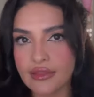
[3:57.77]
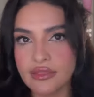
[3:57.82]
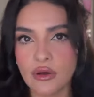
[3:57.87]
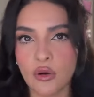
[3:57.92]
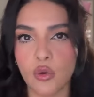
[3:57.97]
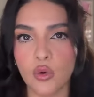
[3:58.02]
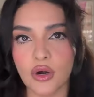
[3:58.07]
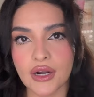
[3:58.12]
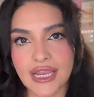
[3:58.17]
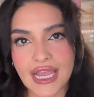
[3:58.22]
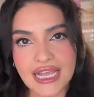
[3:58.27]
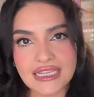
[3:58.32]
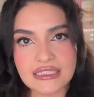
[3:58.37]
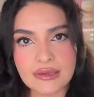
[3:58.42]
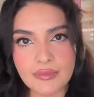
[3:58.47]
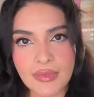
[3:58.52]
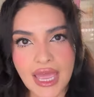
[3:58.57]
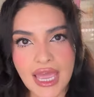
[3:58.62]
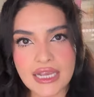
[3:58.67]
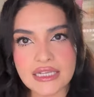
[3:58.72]
the
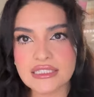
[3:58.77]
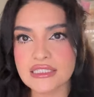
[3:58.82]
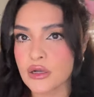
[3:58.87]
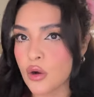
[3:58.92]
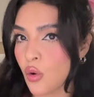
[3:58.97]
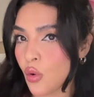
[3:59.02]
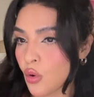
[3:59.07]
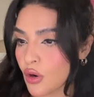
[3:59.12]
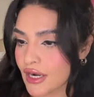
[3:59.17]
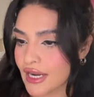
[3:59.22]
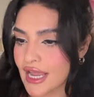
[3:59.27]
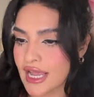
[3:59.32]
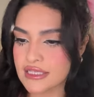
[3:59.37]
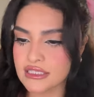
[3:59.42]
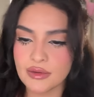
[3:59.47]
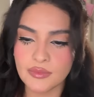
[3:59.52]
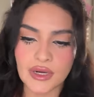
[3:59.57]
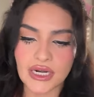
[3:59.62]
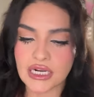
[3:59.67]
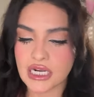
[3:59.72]
Orgasm X, the
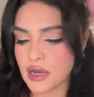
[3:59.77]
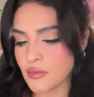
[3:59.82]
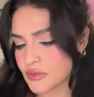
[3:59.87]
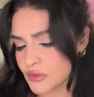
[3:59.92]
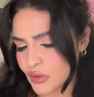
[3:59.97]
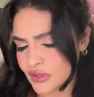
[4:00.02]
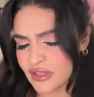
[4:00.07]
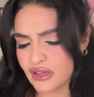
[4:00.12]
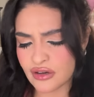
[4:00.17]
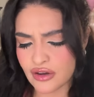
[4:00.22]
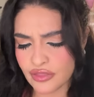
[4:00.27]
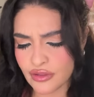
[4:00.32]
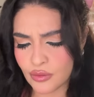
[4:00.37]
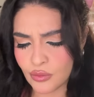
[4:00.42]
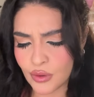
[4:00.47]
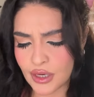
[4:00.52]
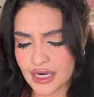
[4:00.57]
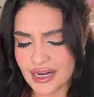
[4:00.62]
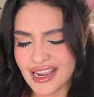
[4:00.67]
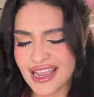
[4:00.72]
Orgasm, and it comes with another
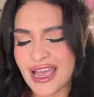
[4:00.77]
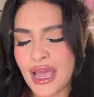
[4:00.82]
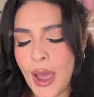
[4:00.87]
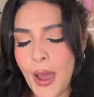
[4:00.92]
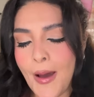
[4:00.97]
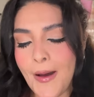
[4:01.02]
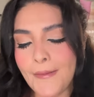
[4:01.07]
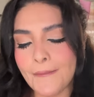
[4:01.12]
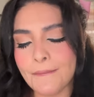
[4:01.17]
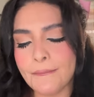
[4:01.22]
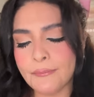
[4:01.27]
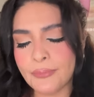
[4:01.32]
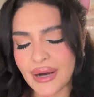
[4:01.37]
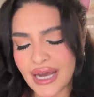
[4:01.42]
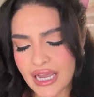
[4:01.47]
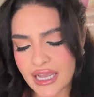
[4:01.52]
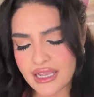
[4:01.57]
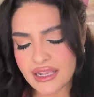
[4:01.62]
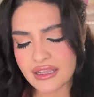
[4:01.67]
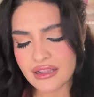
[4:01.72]
one.
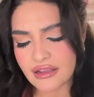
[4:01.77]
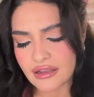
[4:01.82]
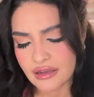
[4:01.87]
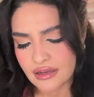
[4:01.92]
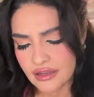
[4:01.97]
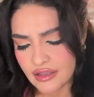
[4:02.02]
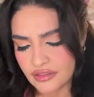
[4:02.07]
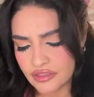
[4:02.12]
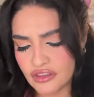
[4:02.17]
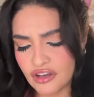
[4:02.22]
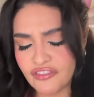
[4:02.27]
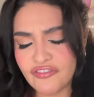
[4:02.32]
But the